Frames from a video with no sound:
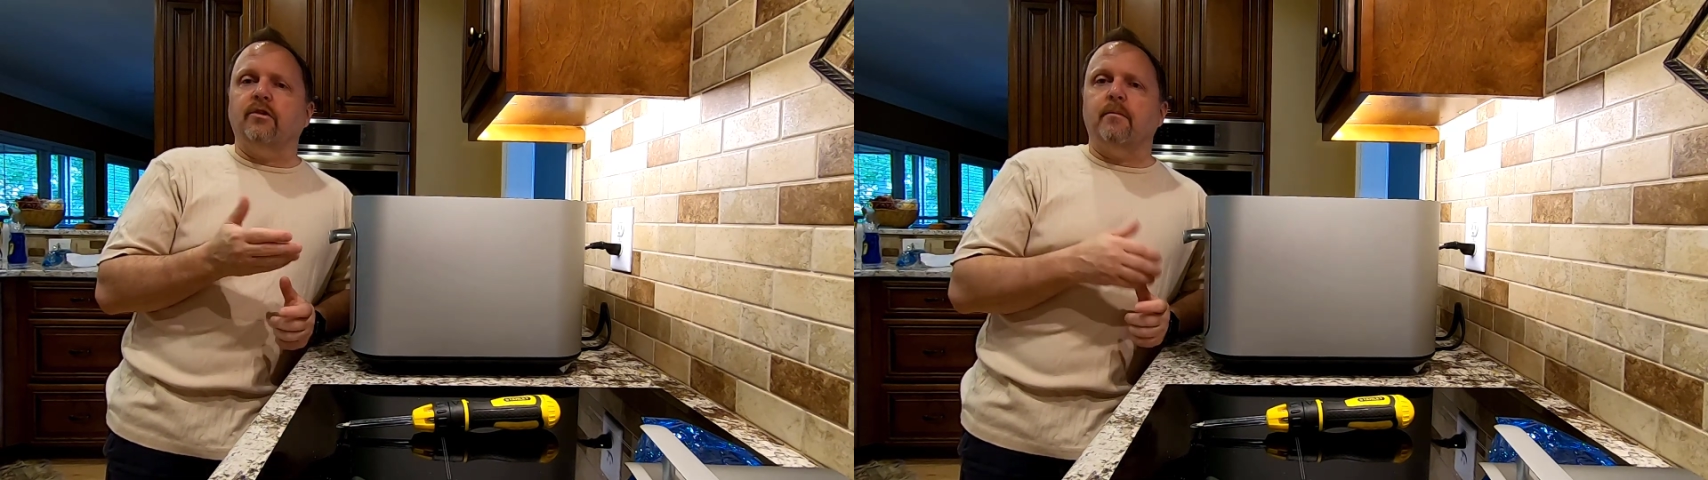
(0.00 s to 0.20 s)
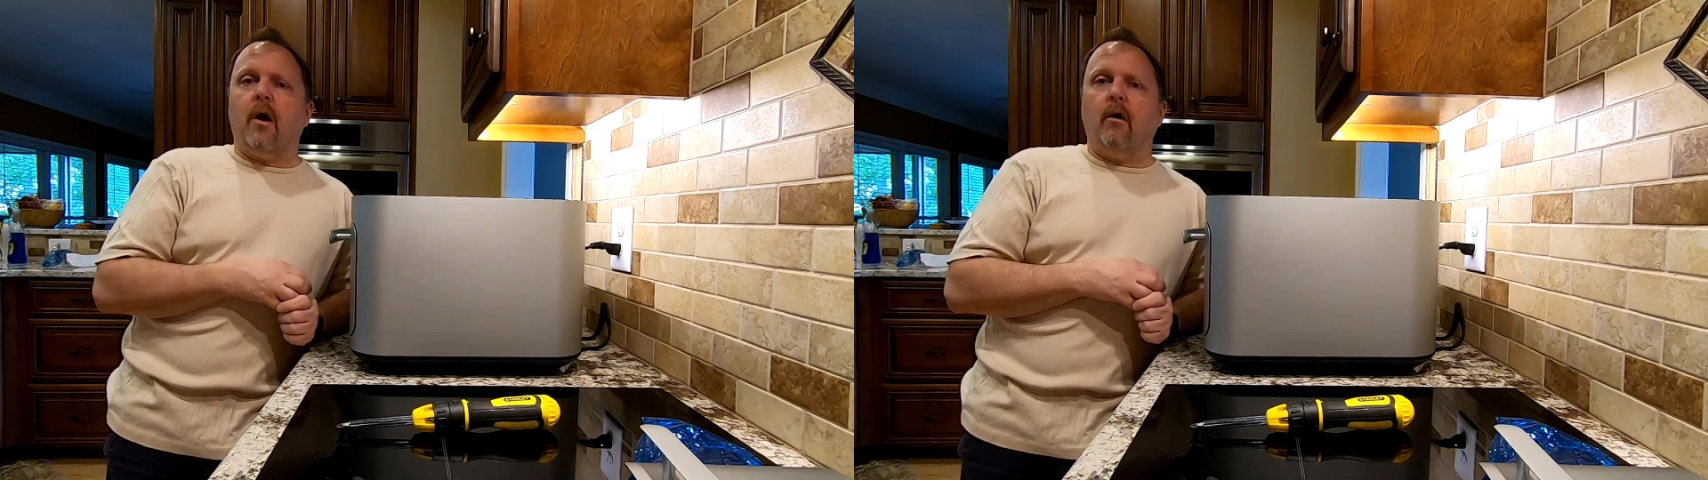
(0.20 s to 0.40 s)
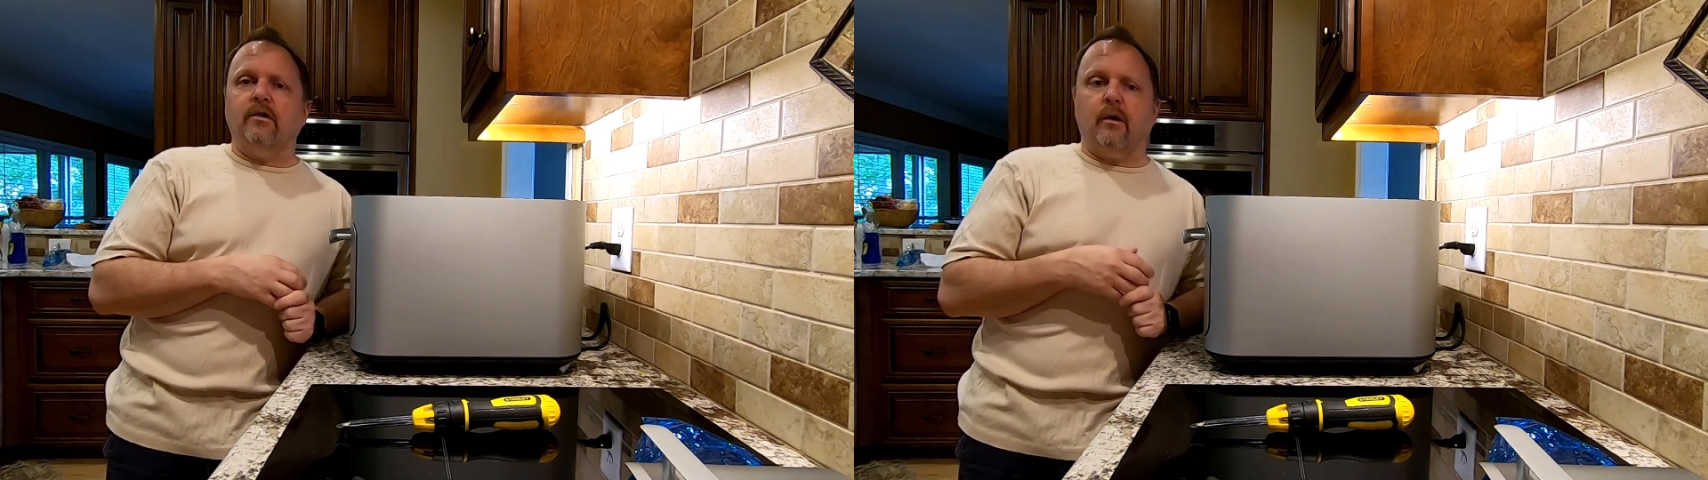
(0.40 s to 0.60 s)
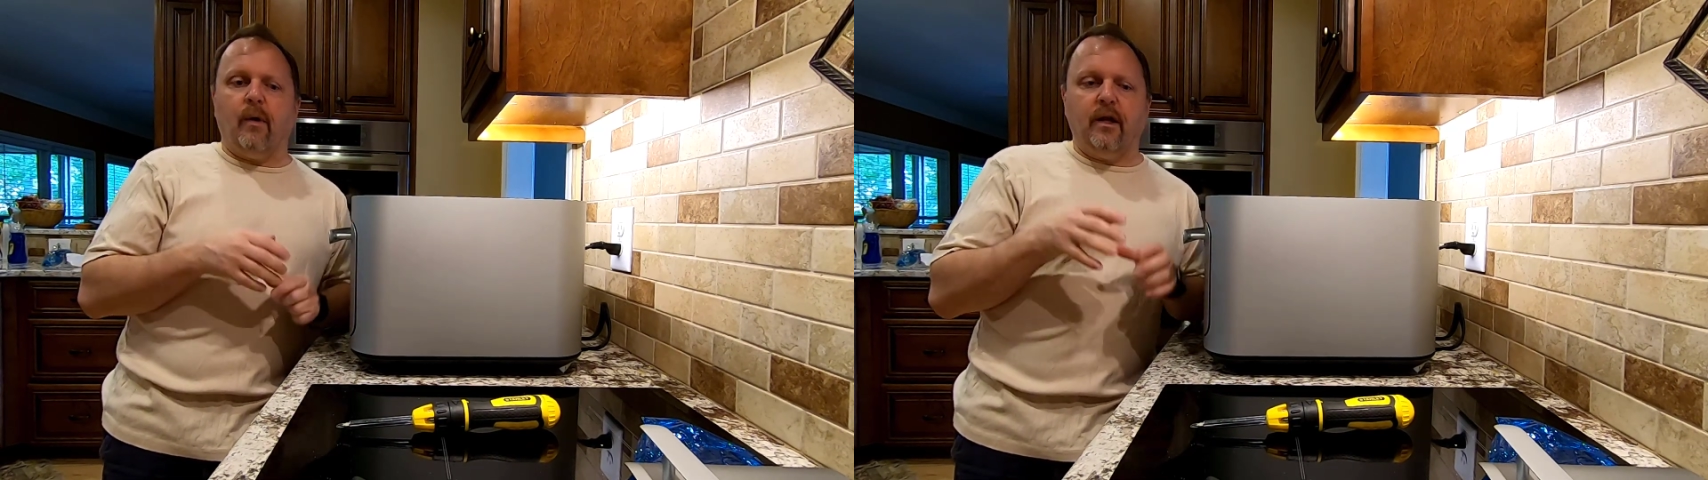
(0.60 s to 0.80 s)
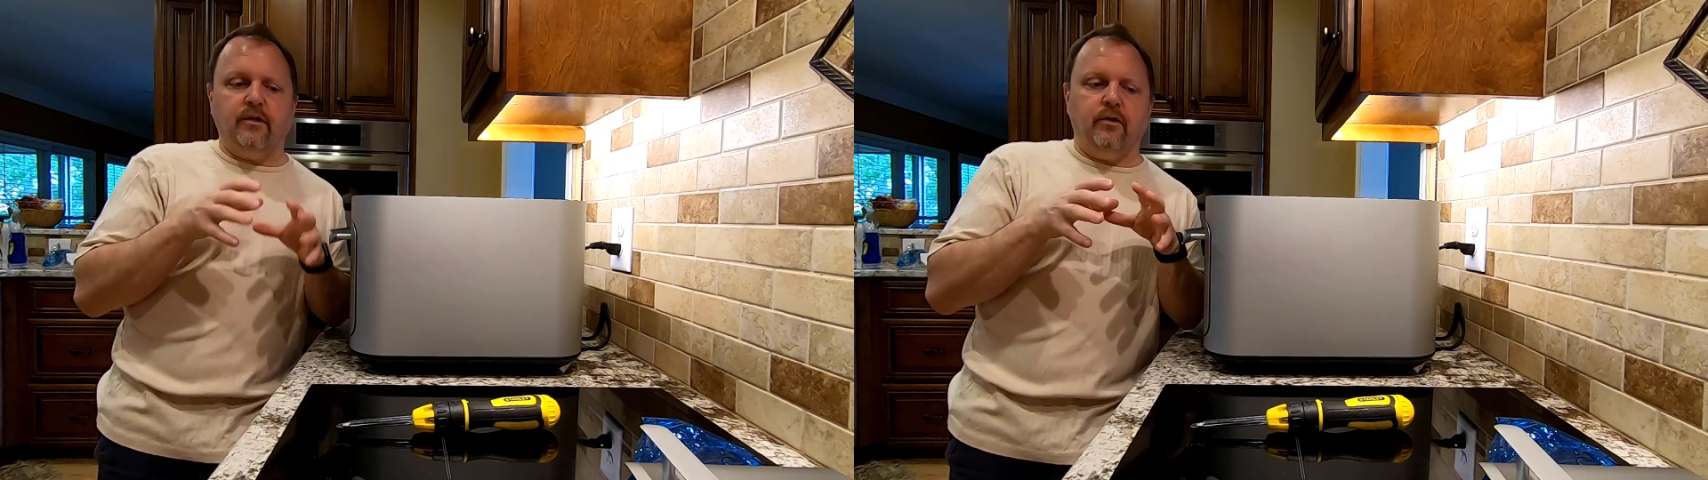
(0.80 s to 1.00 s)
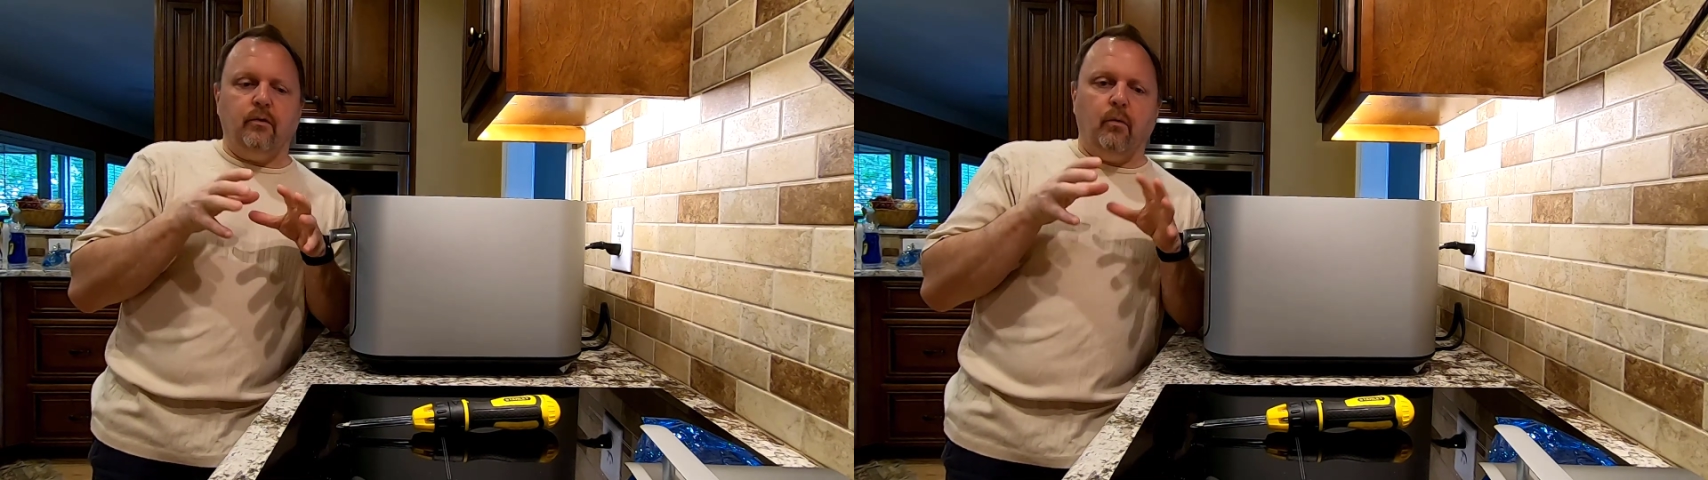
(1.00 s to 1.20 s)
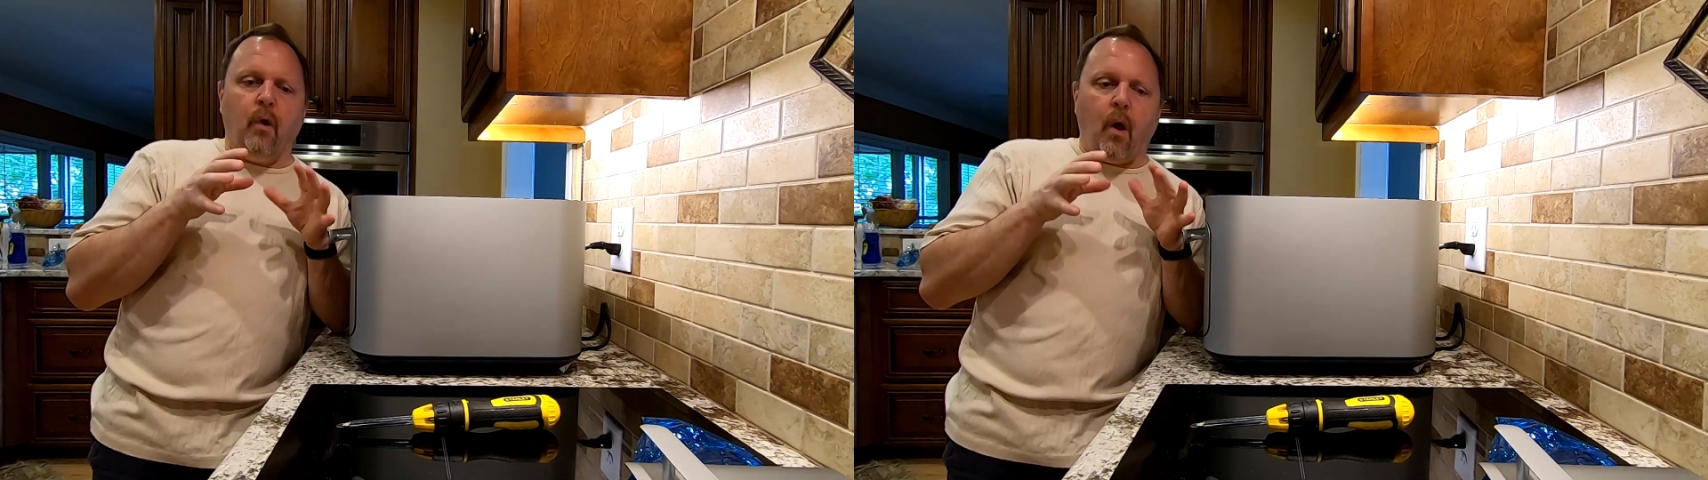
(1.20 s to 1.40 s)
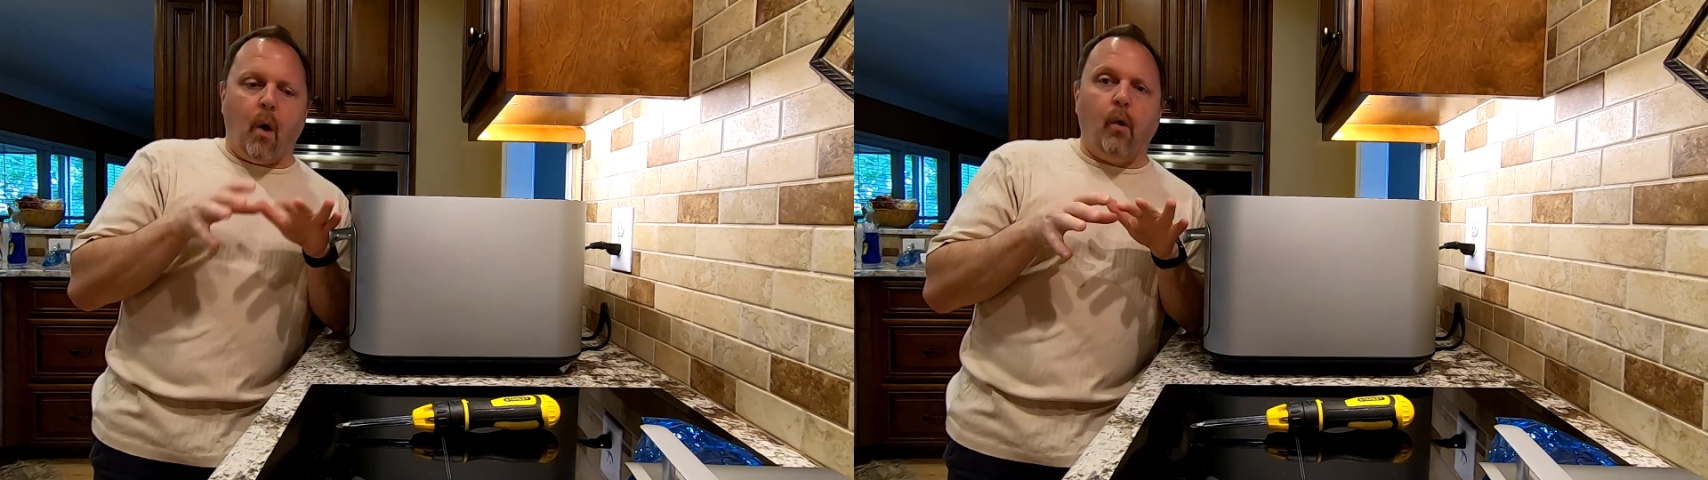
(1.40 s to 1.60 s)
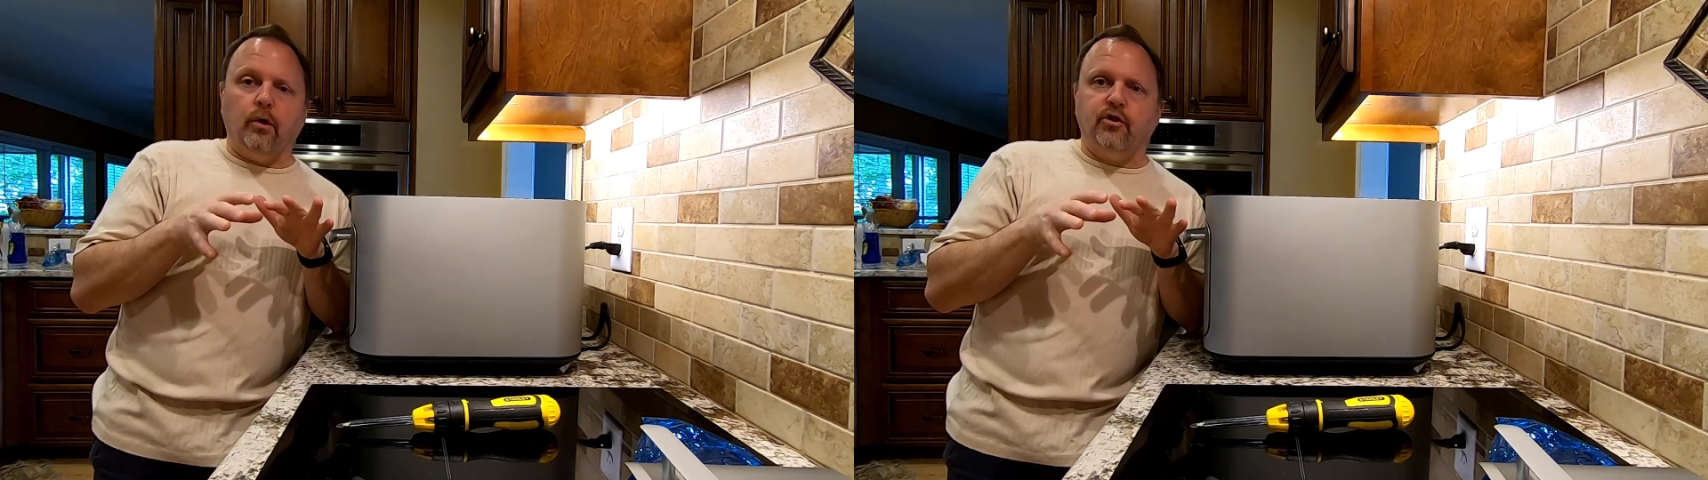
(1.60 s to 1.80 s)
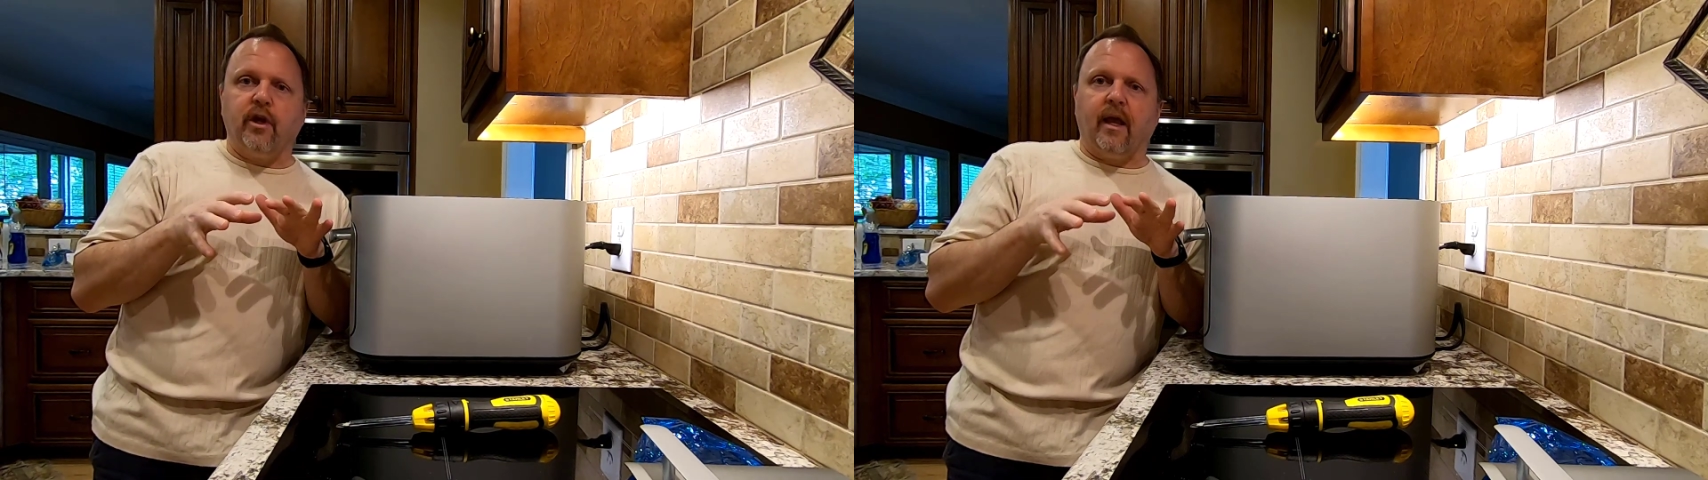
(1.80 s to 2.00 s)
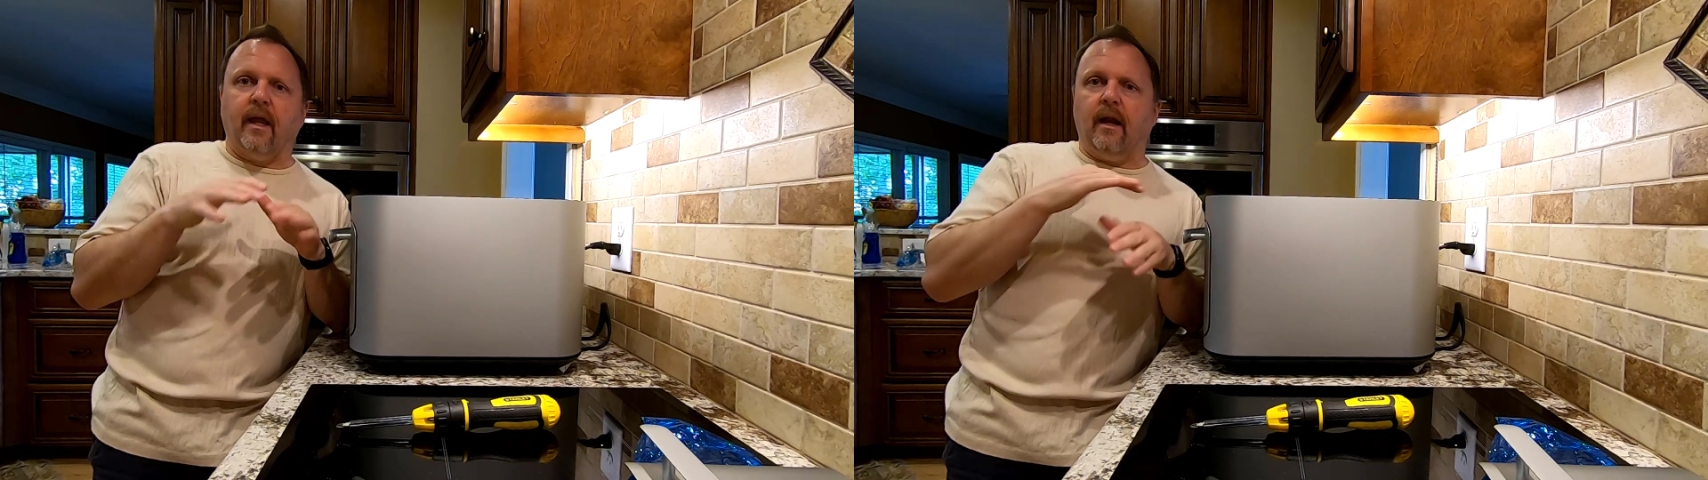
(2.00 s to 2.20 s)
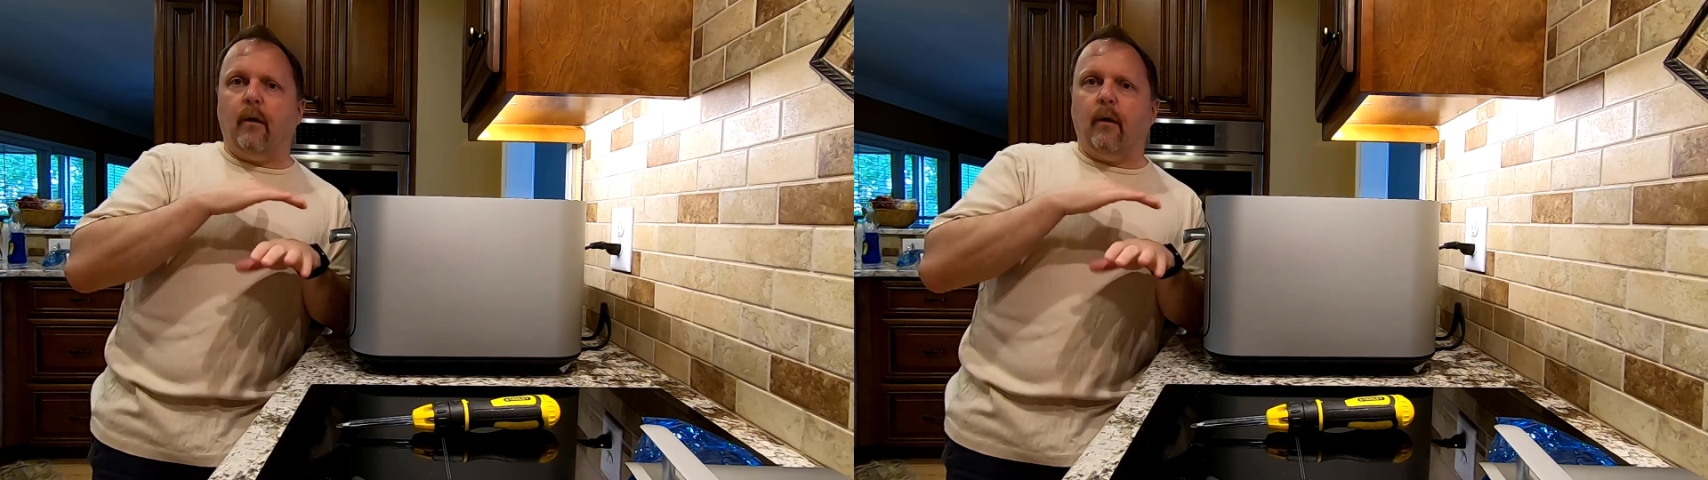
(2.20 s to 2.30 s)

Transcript: tomorrow is I want to do a whole chicken,